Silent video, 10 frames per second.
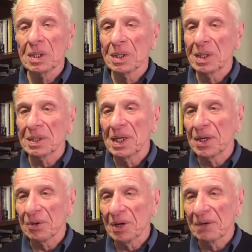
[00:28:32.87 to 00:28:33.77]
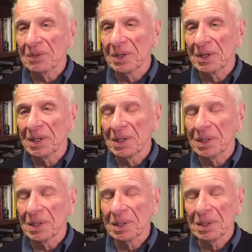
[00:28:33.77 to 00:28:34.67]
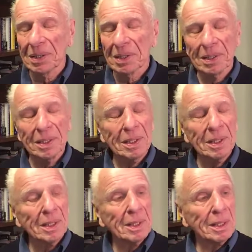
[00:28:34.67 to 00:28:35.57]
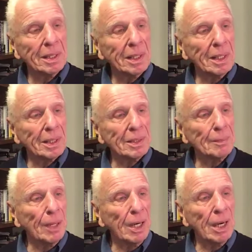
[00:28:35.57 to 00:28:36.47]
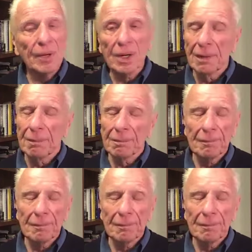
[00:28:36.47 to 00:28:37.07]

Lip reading: like the aircraft carrier, like the bomber,